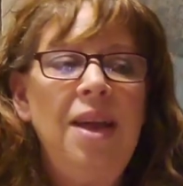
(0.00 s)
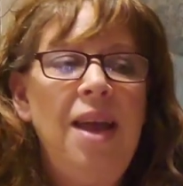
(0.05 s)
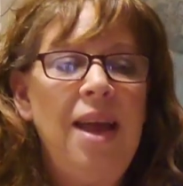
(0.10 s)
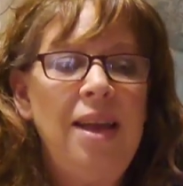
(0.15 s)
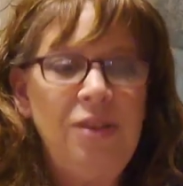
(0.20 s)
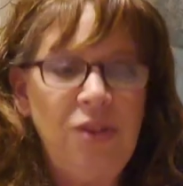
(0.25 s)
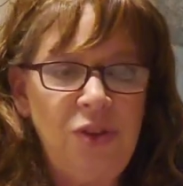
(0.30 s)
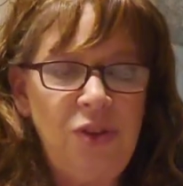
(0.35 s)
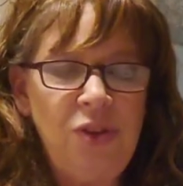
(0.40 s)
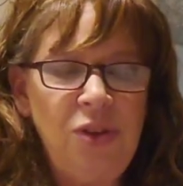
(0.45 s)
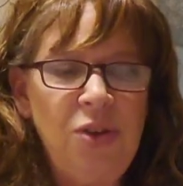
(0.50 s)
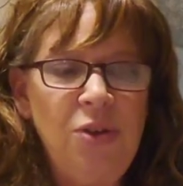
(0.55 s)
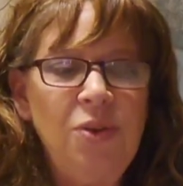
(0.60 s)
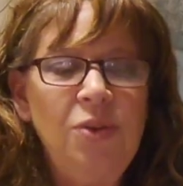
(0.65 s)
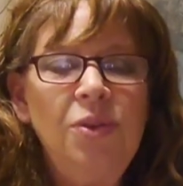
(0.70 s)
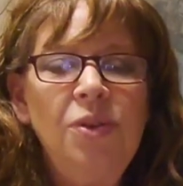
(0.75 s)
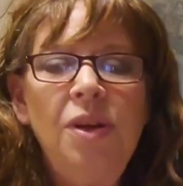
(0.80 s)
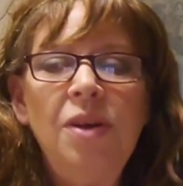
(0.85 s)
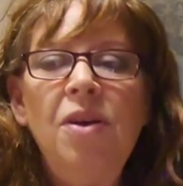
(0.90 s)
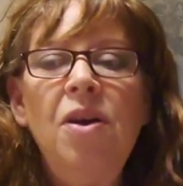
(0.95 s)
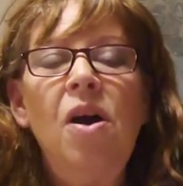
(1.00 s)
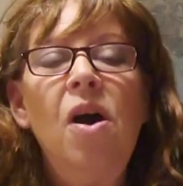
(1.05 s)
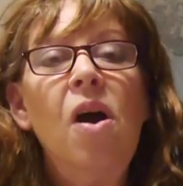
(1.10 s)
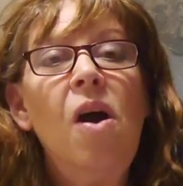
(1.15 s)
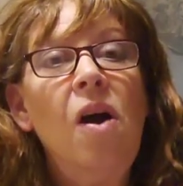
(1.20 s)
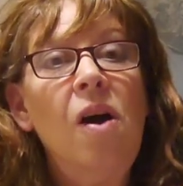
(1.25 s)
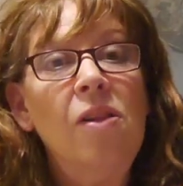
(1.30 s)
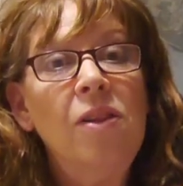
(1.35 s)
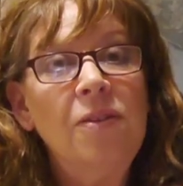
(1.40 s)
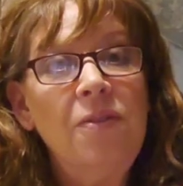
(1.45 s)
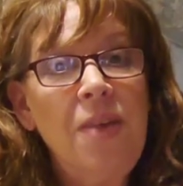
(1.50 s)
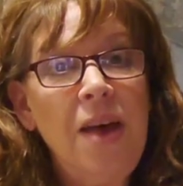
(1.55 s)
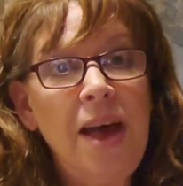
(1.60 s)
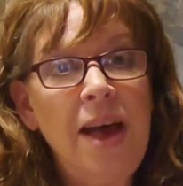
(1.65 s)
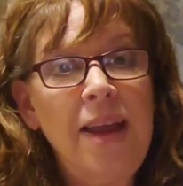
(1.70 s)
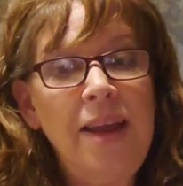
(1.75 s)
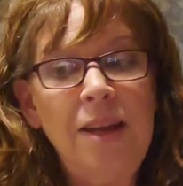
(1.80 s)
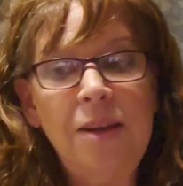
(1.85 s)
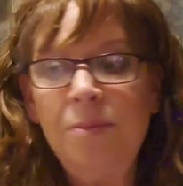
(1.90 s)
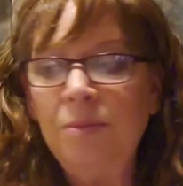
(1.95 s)
And soon, all of the
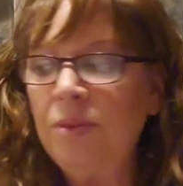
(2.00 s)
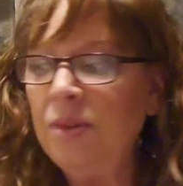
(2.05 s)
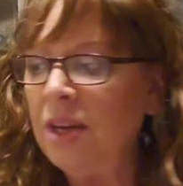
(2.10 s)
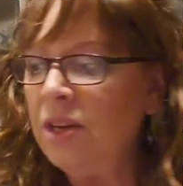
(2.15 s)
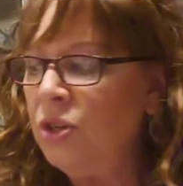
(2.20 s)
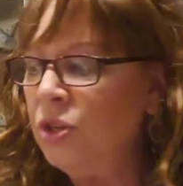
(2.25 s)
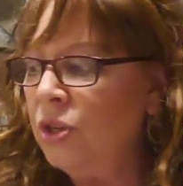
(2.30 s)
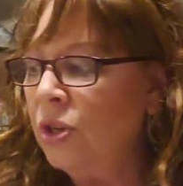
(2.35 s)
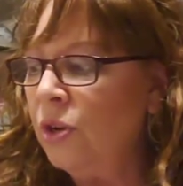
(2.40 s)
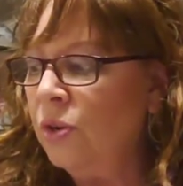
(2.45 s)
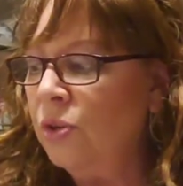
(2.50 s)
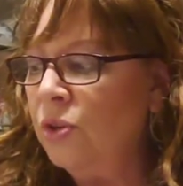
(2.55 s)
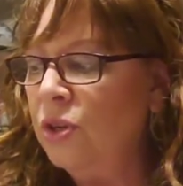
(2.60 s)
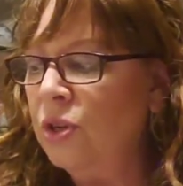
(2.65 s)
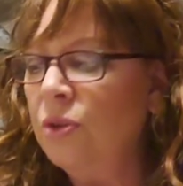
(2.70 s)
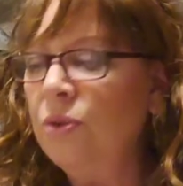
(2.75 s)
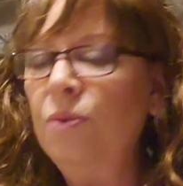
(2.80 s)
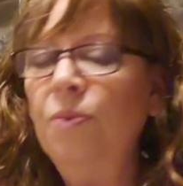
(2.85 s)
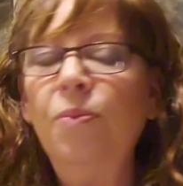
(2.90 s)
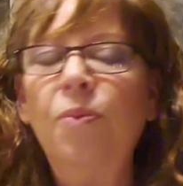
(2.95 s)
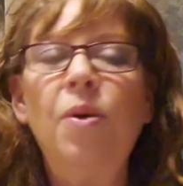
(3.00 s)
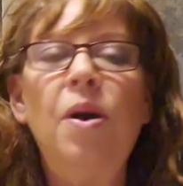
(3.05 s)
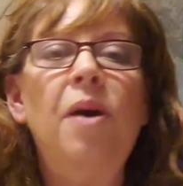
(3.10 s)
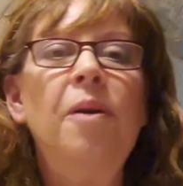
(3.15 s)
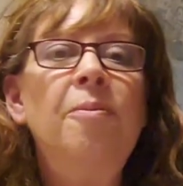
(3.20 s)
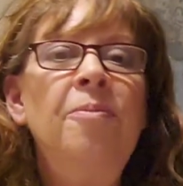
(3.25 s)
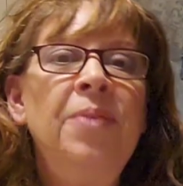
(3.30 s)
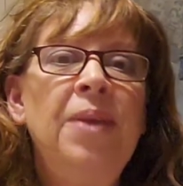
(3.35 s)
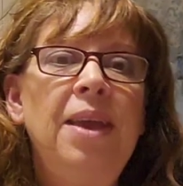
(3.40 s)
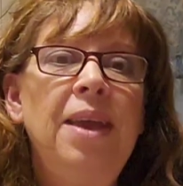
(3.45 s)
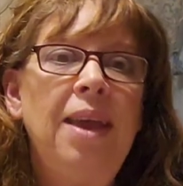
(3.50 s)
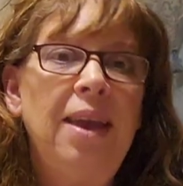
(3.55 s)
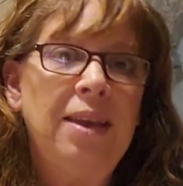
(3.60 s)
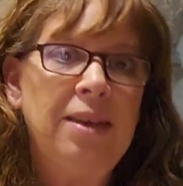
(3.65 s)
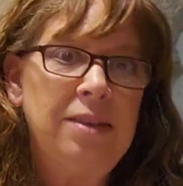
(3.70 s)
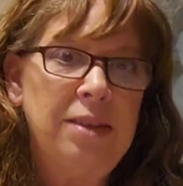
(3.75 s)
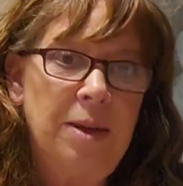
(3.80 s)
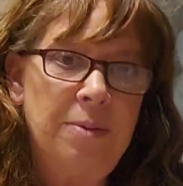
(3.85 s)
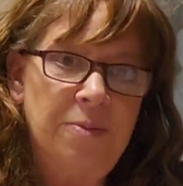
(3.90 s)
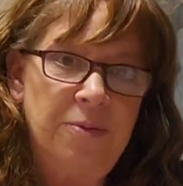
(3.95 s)
items I showed you, well,
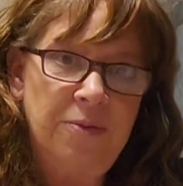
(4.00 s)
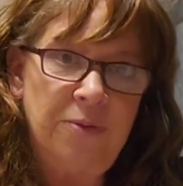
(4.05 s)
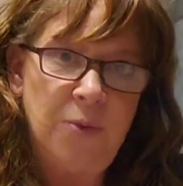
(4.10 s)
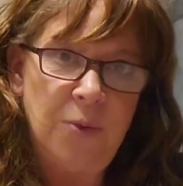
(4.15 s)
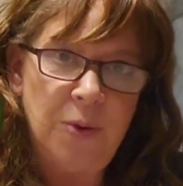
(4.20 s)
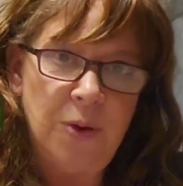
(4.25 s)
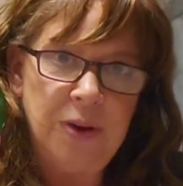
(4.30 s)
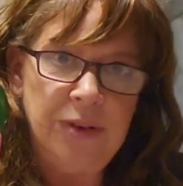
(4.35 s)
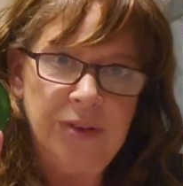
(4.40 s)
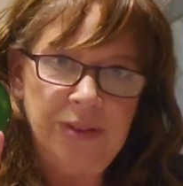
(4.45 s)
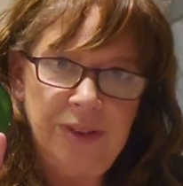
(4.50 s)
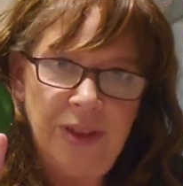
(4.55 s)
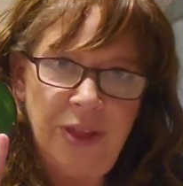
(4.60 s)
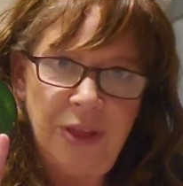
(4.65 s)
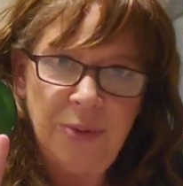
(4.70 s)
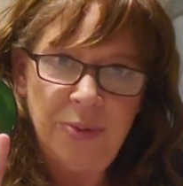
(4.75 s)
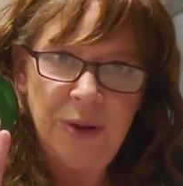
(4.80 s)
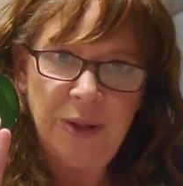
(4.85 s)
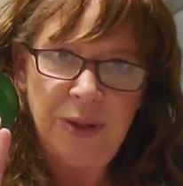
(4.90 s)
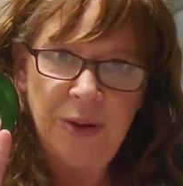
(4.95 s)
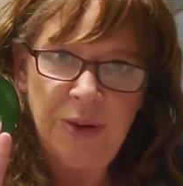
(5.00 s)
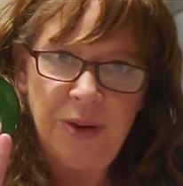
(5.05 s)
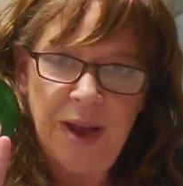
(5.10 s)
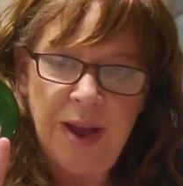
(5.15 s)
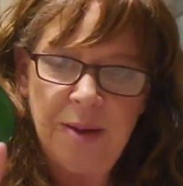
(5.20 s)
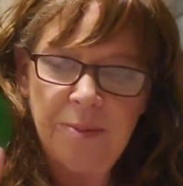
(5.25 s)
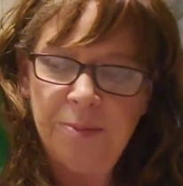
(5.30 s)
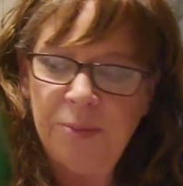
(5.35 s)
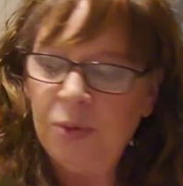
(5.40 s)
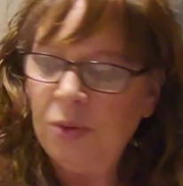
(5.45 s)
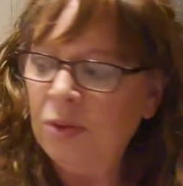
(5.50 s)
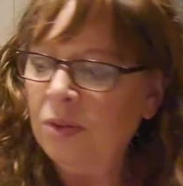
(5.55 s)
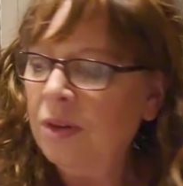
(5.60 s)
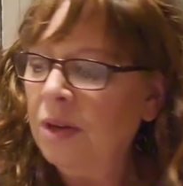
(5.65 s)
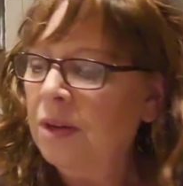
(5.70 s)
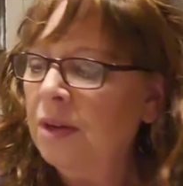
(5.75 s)
except for the 3 little cups,